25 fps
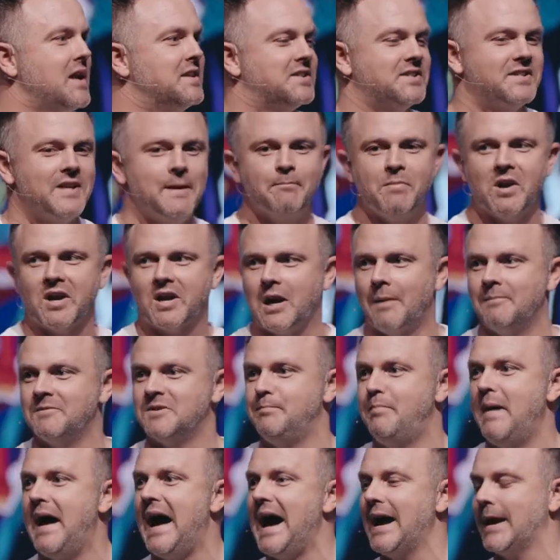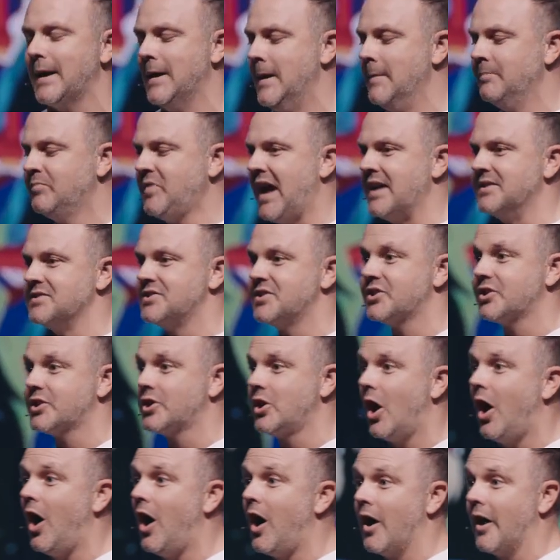Simba comes back and
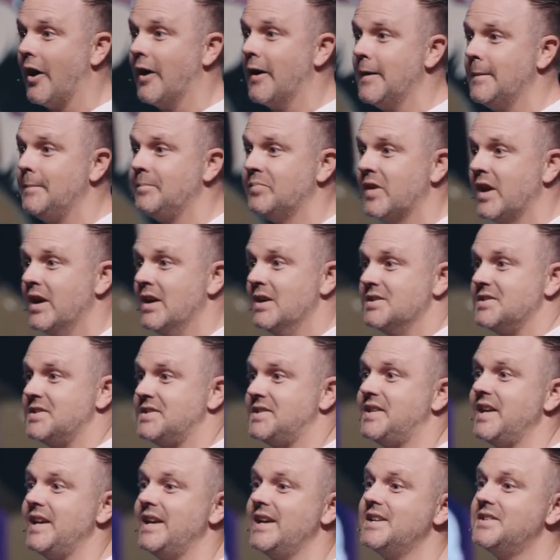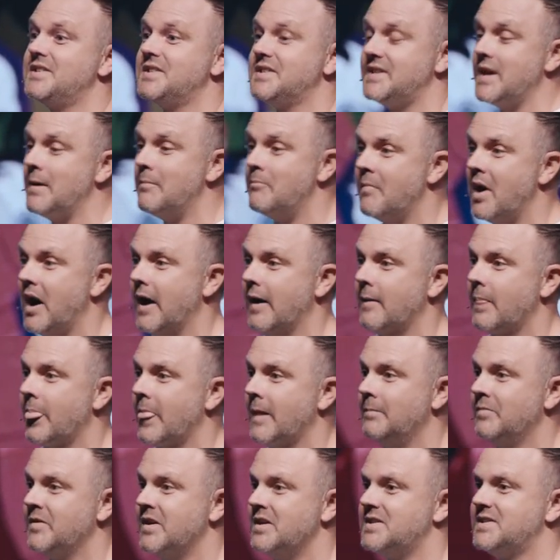Scar sees Simba.
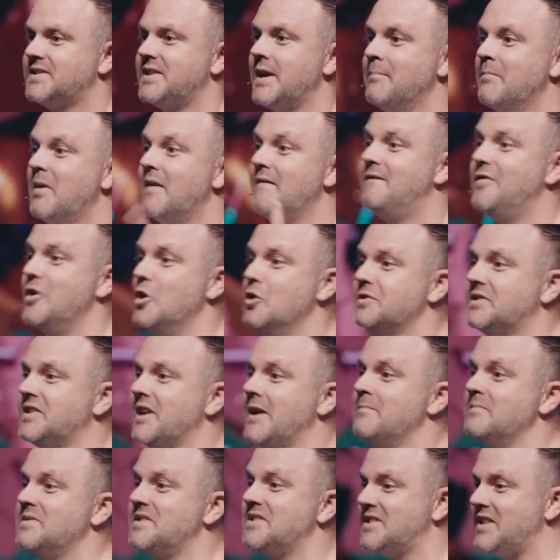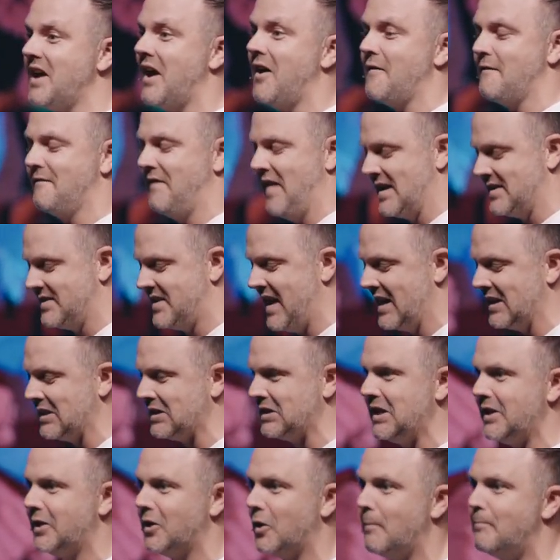Simba views himself as that
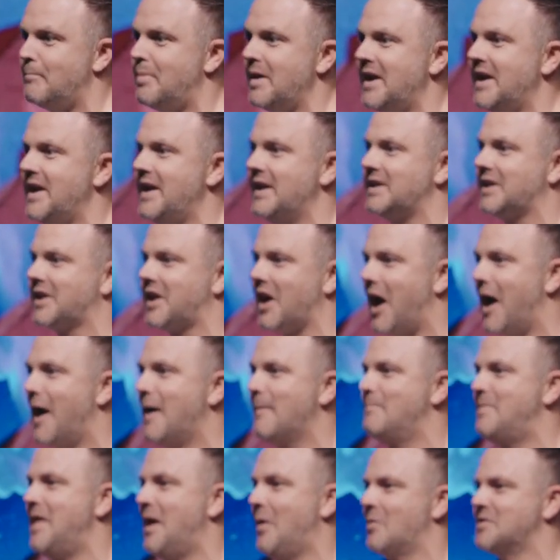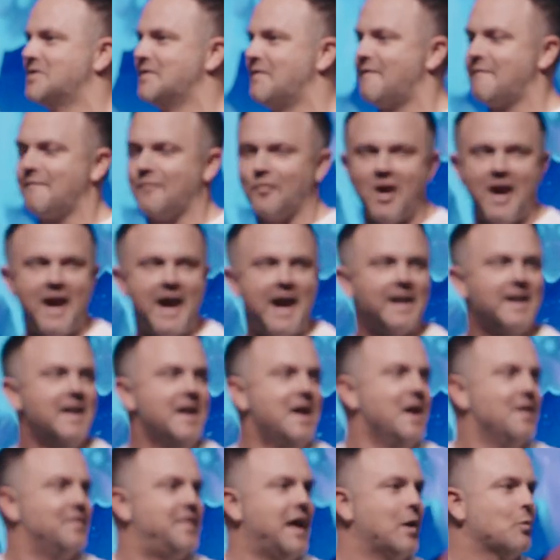little bitty cub that was afraid,
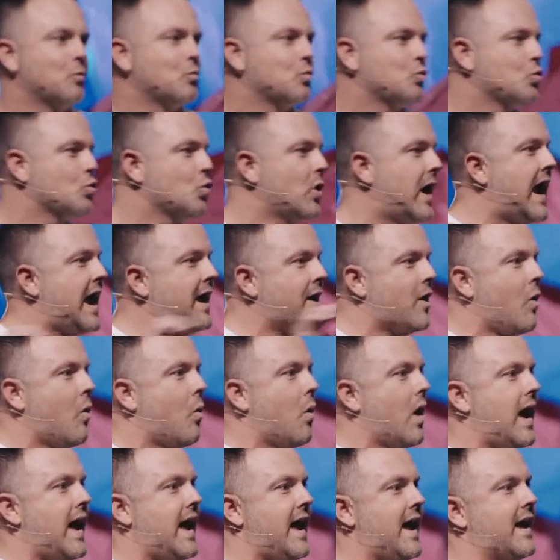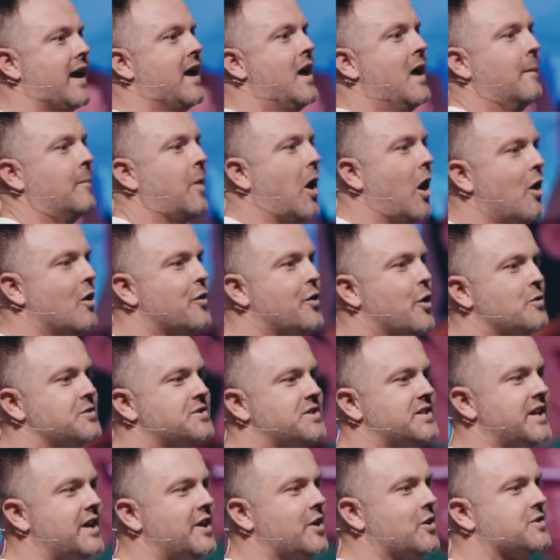that ran away all those
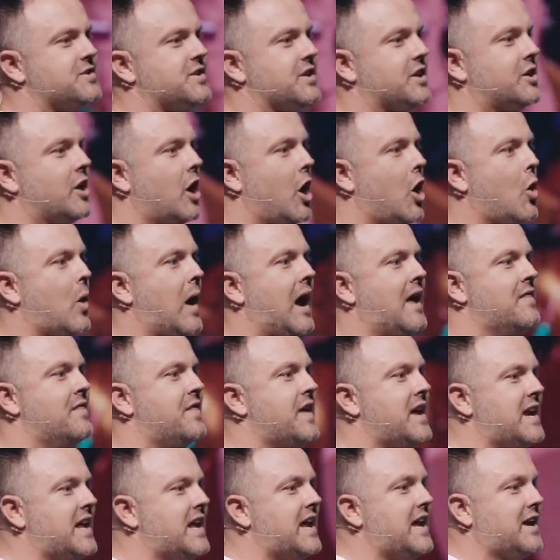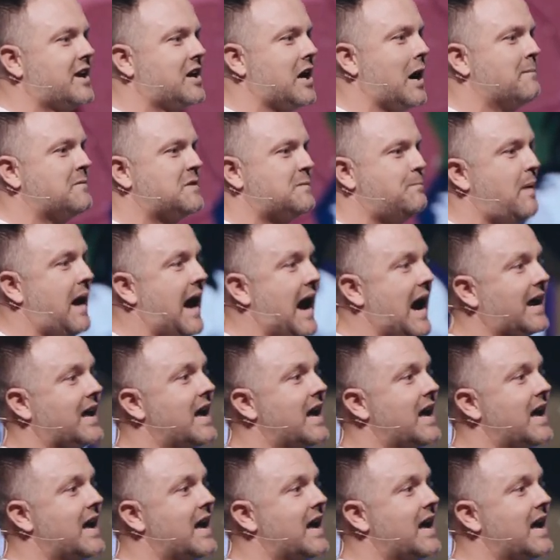years ago. And then he comes back